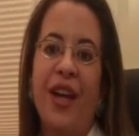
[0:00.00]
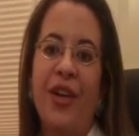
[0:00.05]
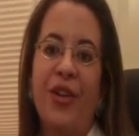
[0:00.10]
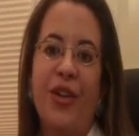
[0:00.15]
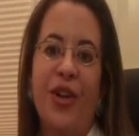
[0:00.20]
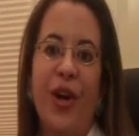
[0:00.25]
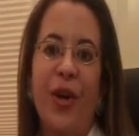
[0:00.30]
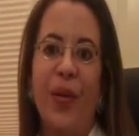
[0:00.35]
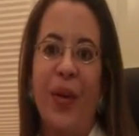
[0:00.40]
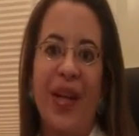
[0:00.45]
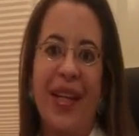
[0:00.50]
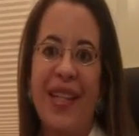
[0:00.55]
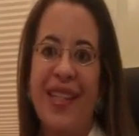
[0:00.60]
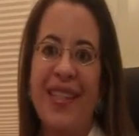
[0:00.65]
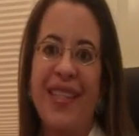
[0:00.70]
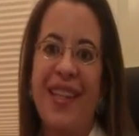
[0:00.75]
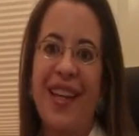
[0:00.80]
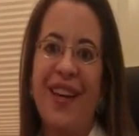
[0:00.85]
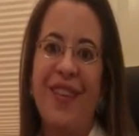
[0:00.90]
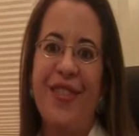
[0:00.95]

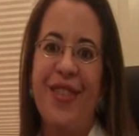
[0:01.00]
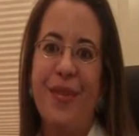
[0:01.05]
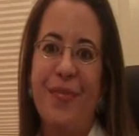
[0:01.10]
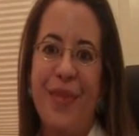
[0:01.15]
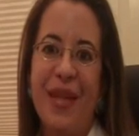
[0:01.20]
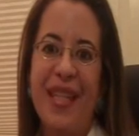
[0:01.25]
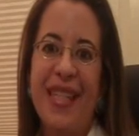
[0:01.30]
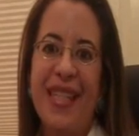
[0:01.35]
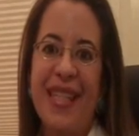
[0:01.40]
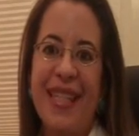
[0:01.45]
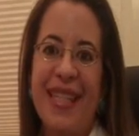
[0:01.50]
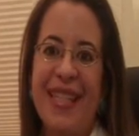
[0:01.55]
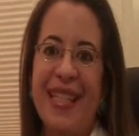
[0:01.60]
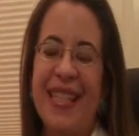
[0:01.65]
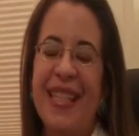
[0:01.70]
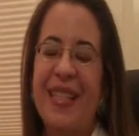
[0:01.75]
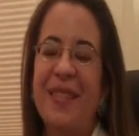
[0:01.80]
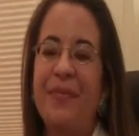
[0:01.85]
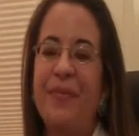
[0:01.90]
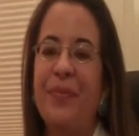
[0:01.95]
goings of the
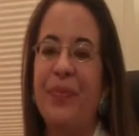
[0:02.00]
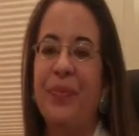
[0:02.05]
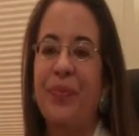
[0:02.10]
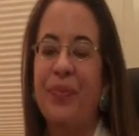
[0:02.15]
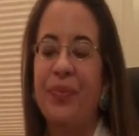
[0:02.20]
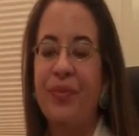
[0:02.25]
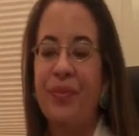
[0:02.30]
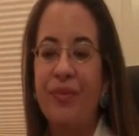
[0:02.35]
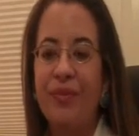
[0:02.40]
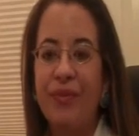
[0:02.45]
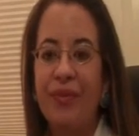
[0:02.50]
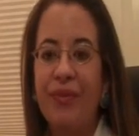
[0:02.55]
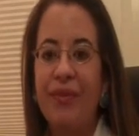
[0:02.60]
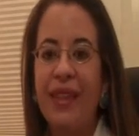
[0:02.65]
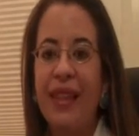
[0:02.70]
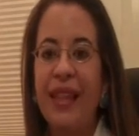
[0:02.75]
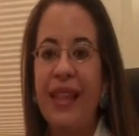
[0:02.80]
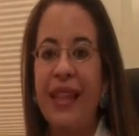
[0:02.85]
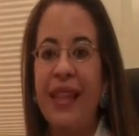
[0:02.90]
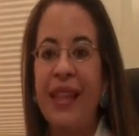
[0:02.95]
business.
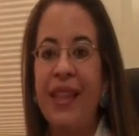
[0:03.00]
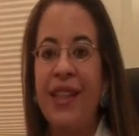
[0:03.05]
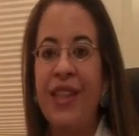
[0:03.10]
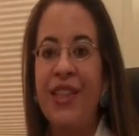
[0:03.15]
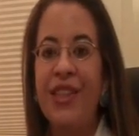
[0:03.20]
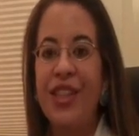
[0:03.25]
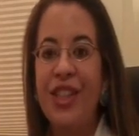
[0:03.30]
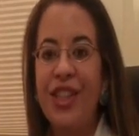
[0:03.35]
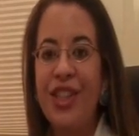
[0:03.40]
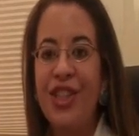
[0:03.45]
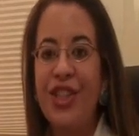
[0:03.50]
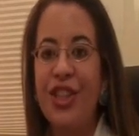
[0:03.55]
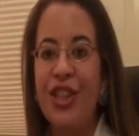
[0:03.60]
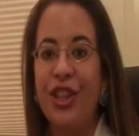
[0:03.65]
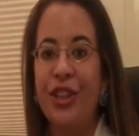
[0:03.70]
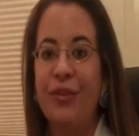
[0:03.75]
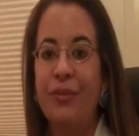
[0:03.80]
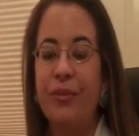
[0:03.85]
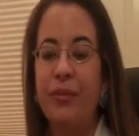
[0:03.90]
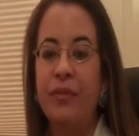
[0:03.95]
In
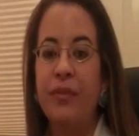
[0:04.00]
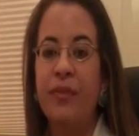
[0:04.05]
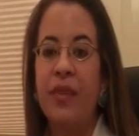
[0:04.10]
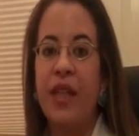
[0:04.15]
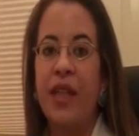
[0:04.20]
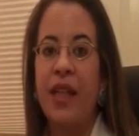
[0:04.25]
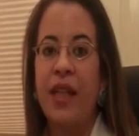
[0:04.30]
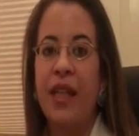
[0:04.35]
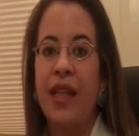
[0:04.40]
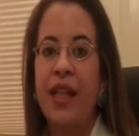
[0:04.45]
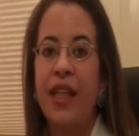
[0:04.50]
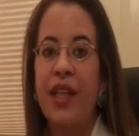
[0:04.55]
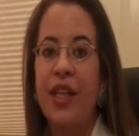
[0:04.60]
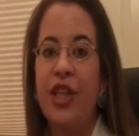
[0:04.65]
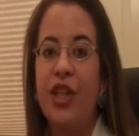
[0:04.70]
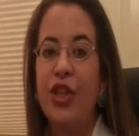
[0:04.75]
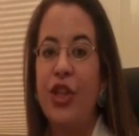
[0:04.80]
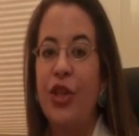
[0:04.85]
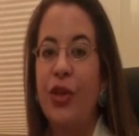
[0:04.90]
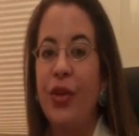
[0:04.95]
addition,
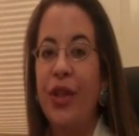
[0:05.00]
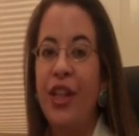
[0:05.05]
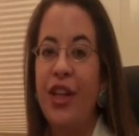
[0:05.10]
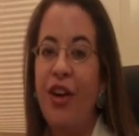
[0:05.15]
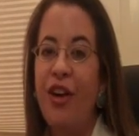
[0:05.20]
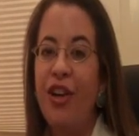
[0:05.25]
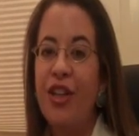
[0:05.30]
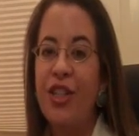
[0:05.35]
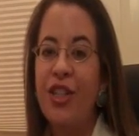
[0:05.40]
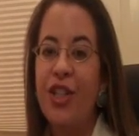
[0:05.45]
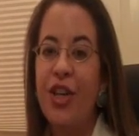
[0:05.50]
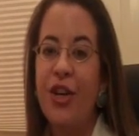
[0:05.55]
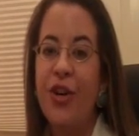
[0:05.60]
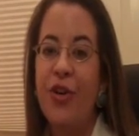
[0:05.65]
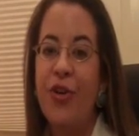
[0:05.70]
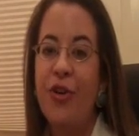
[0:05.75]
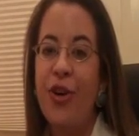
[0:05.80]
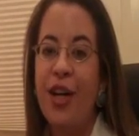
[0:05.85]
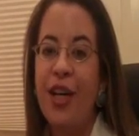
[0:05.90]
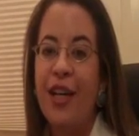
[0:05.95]
you can
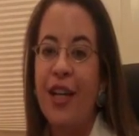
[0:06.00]
also